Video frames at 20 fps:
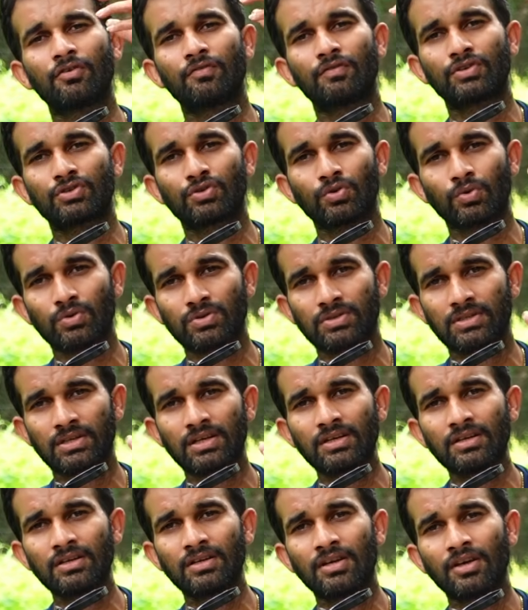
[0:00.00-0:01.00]
which shows
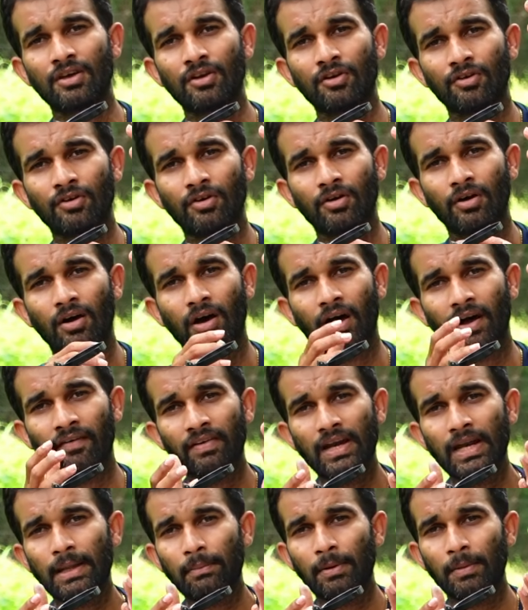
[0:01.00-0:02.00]
the
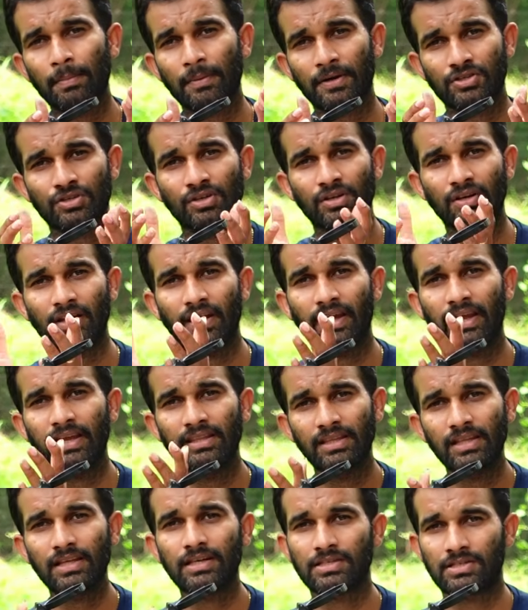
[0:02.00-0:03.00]
available pressure
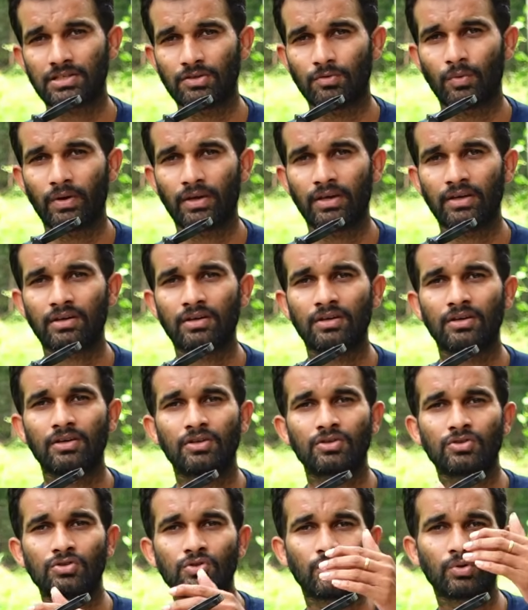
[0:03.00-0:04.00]
in the reservoir.
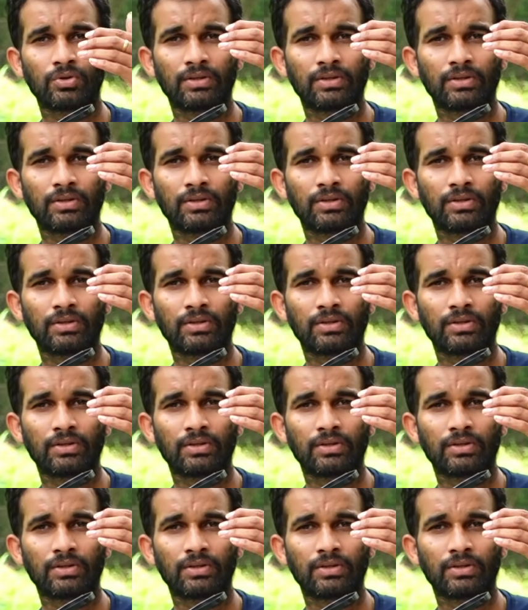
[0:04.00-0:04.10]
So